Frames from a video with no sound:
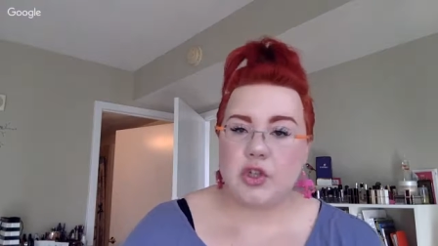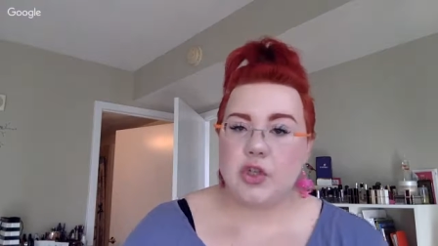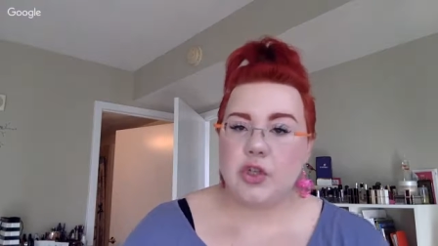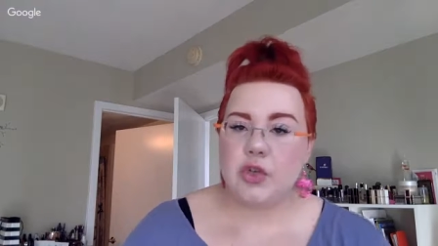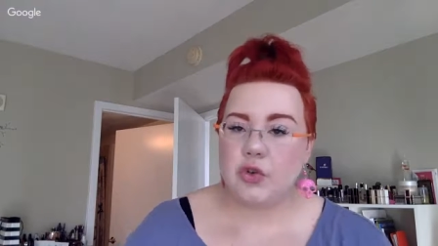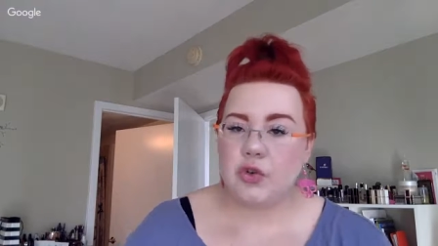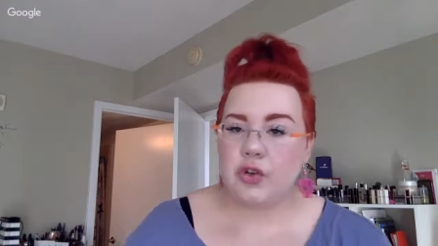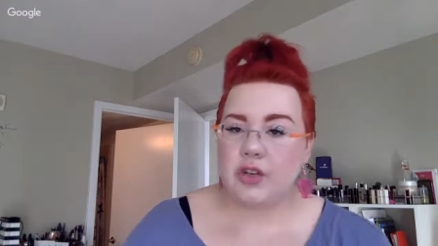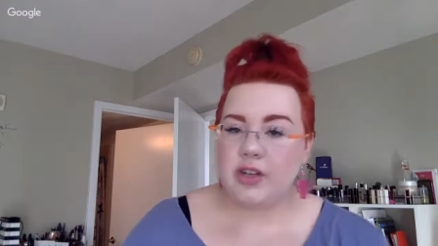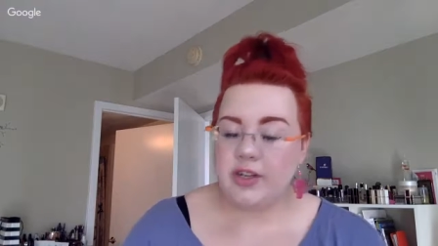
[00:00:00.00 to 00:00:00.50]

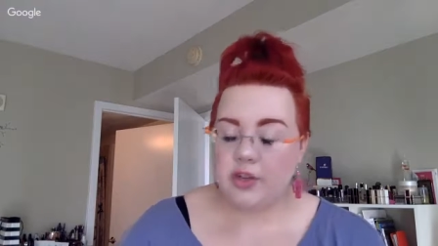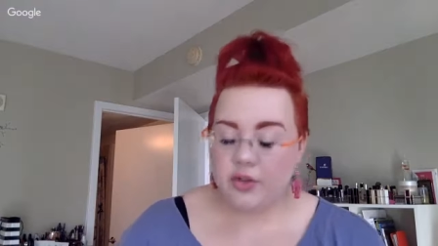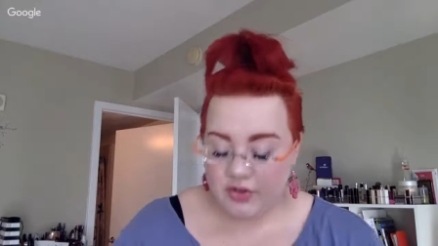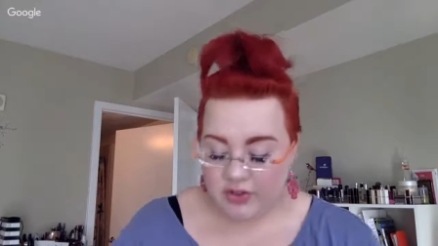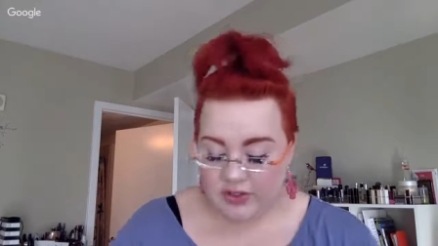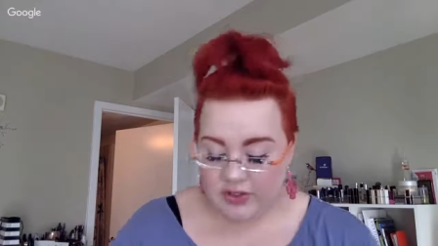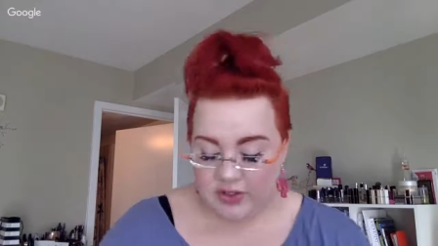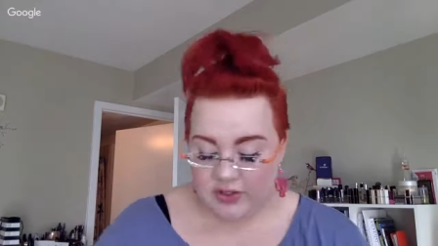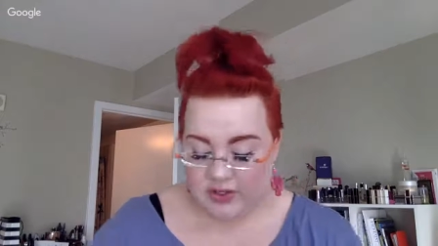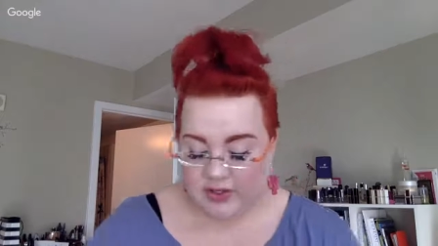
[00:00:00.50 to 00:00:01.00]
you're
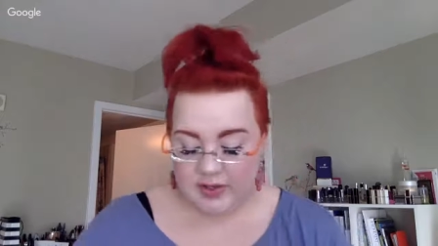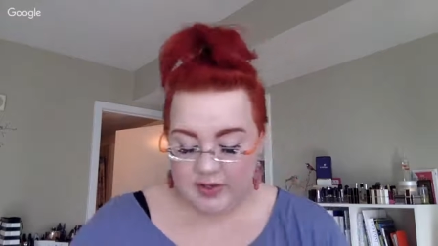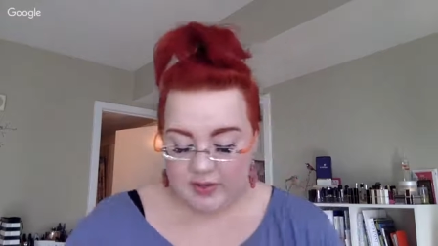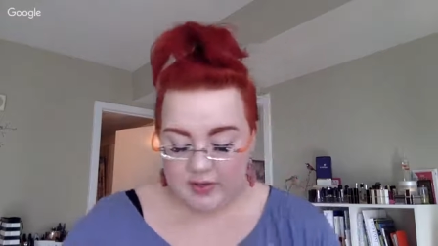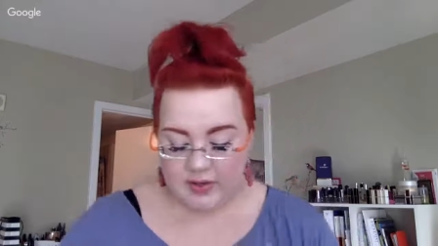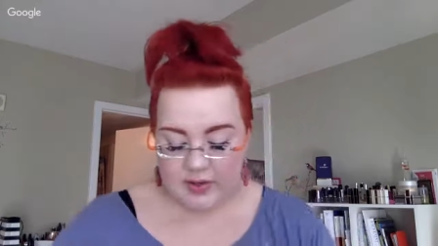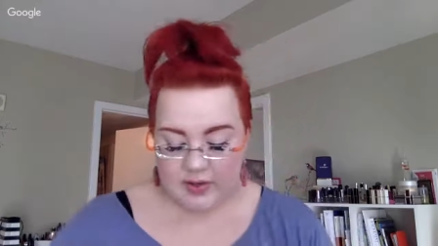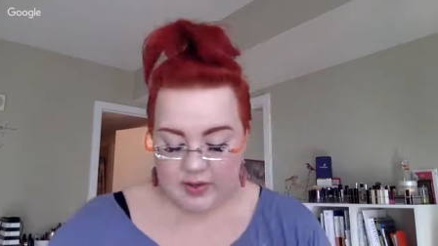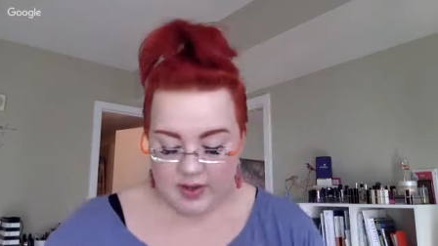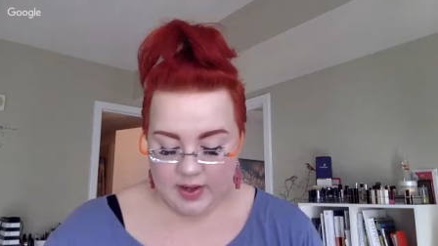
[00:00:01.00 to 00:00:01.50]
interested
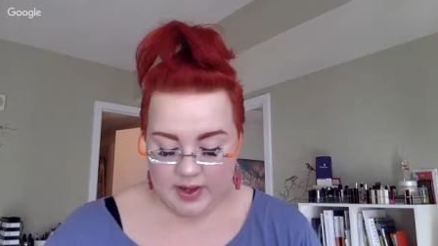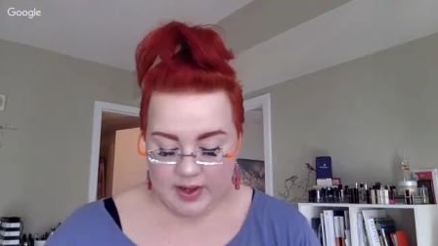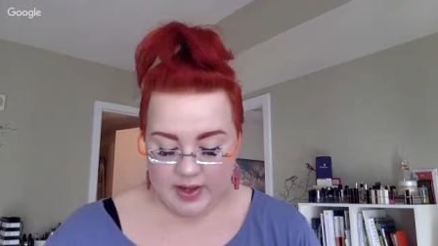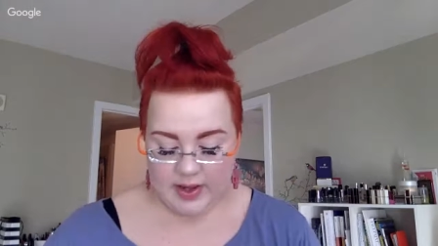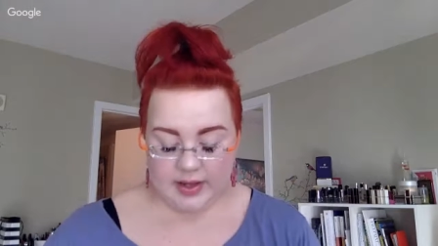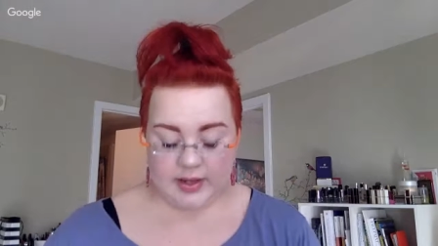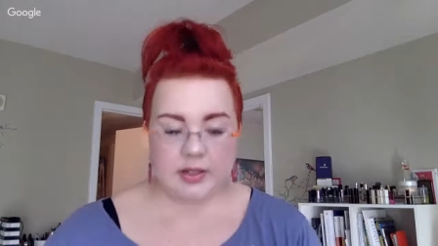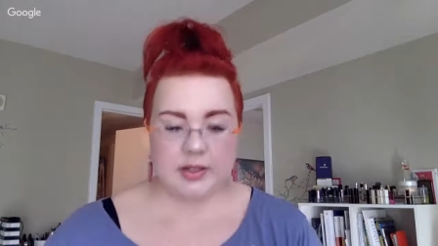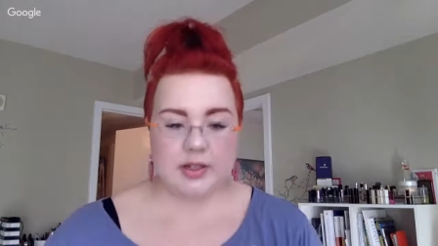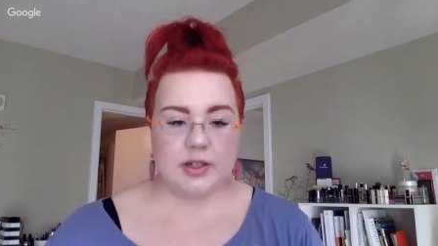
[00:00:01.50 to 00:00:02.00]
in,
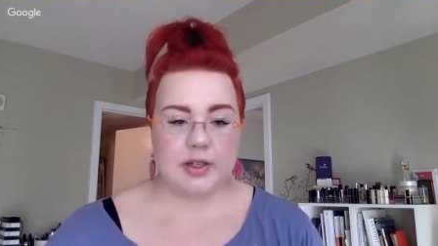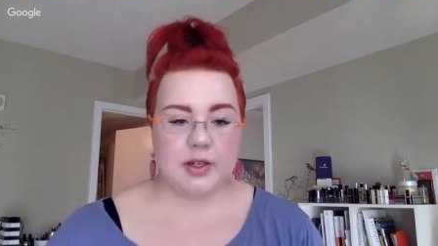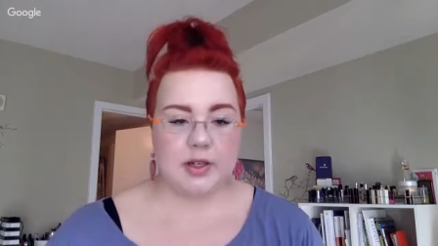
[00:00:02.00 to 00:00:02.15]
and